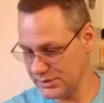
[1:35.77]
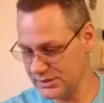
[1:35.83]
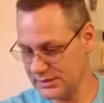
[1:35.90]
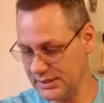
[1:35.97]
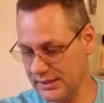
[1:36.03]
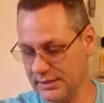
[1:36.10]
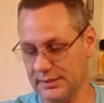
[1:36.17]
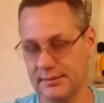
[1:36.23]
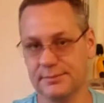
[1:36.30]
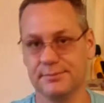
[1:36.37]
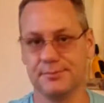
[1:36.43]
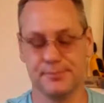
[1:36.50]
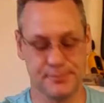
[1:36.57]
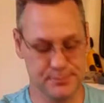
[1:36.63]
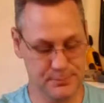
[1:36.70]
just got to
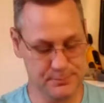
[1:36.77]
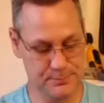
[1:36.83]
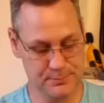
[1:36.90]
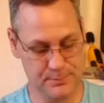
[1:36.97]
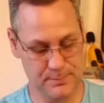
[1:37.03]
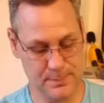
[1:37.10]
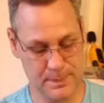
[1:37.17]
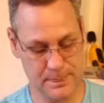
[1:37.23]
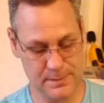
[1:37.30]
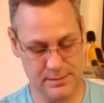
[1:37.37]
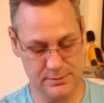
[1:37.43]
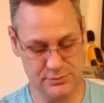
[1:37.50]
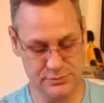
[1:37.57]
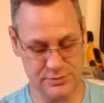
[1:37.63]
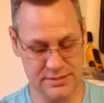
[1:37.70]

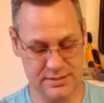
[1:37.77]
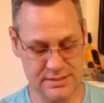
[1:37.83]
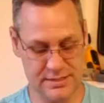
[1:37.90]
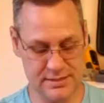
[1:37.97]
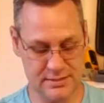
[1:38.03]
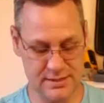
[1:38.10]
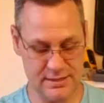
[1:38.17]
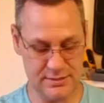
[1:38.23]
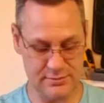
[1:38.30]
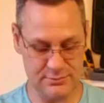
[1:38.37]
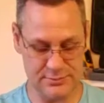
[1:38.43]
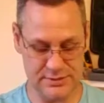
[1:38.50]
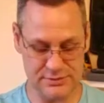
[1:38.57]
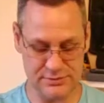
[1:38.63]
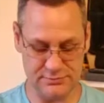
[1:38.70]
drain the air out of the
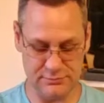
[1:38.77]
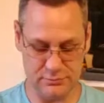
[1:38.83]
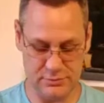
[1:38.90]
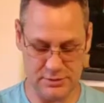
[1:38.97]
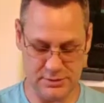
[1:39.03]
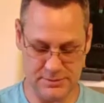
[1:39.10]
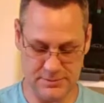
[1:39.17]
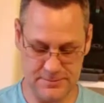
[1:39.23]
reservoir.